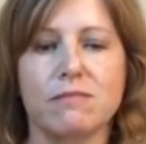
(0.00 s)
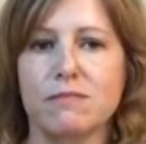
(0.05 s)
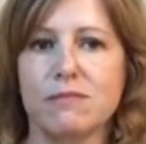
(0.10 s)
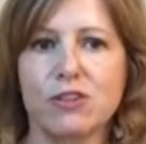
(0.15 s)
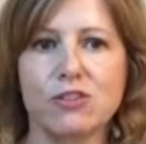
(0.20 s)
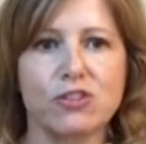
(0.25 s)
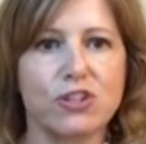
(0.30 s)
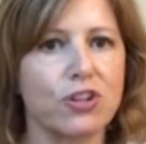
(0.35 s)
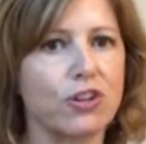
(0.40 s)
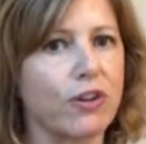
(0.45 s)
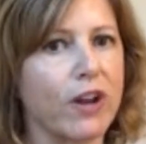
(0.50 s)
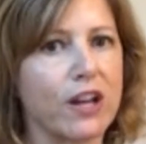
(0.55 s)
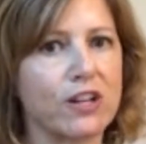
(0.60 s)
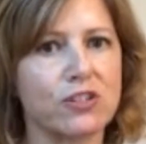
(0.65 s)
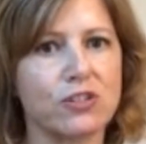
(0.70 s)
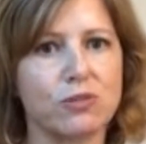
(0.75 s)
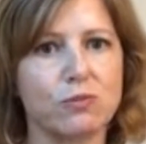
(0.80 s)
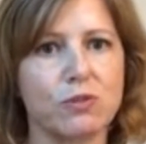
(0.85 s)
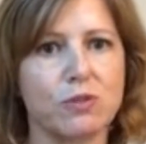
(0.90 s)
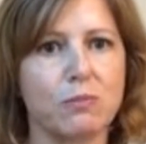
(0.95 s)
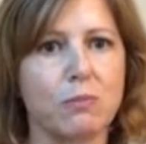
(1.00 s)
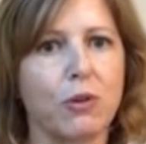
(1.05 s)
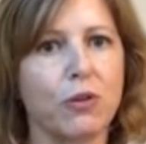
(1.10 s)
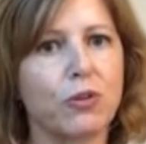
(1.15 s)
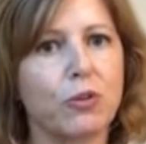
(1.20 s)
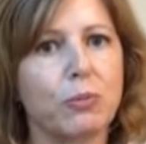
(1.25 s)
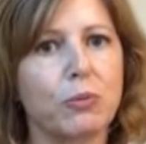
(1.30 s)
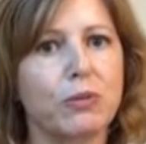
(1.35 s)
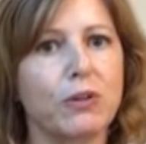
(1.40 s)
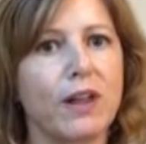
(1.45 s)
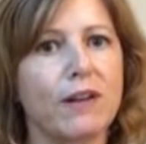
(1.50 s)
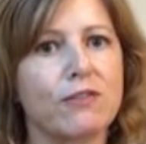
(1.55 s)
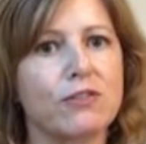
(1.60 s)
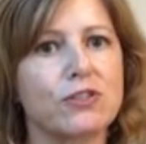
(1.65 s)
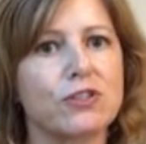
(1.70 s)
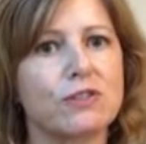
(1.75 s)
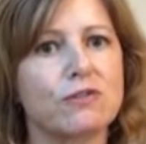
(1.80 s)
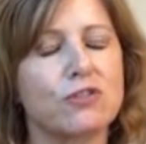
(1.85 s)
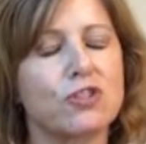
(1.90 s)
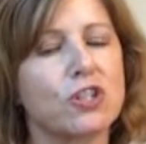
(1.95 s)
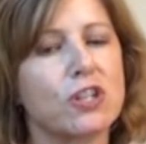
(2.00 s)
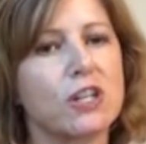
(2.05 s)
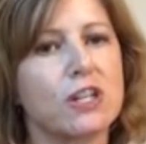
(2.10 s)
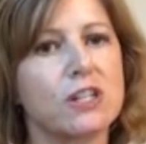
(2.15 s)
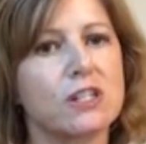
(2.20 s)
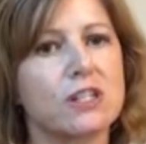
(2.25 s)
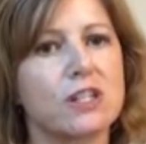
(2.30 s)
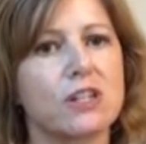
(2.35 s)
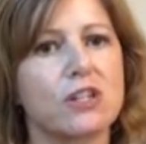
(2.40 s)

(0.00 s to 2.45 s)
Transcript: there's interactions with multiple levels of genes,